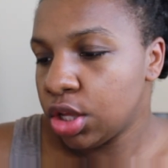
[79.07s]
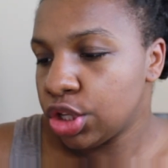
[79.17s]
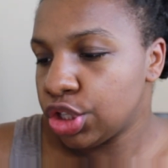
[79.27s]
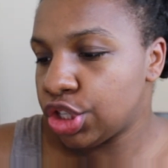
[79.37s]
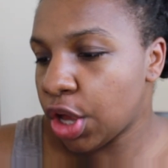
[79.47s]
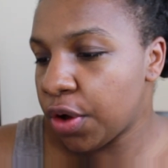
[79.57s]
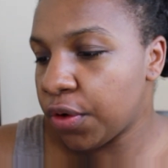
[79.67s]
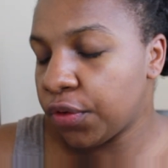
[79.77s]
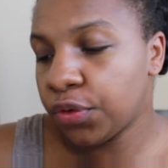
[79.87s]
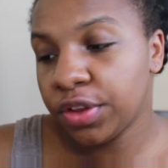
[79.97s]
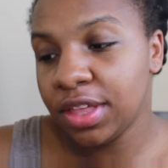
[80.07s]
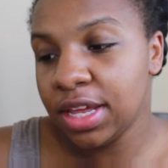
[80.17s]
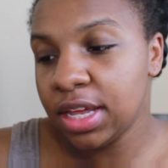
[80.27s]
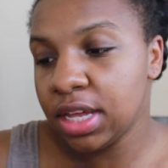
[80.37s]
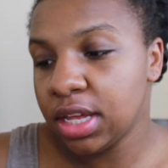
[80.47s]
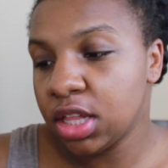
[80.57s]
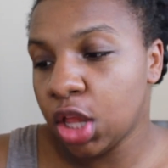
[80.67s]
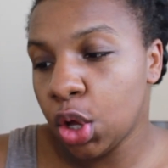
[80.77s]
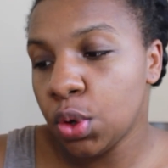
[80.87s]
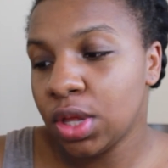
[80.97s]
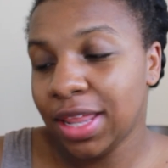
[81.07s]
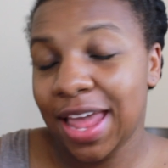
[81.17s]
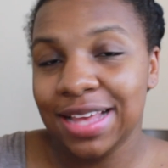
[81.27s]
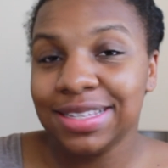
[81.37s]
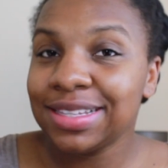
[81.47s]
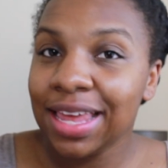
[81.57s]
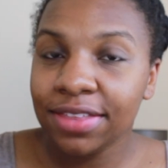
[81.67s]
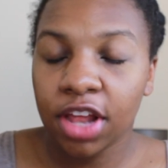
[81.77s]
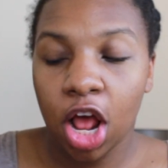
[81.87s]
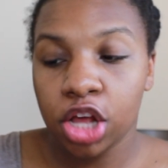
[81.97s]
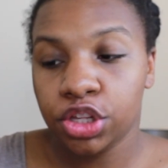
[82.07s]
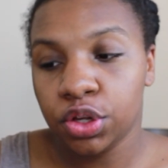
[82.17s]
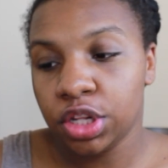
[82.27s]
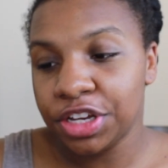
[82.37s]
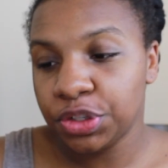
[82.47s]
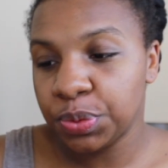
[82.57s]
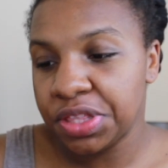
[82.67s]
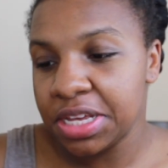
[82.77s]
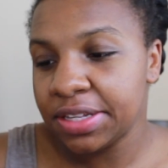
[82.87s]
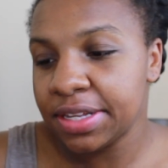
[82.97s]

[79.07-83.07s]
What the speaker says: So for the Glow Glaze Stick that also launched with this,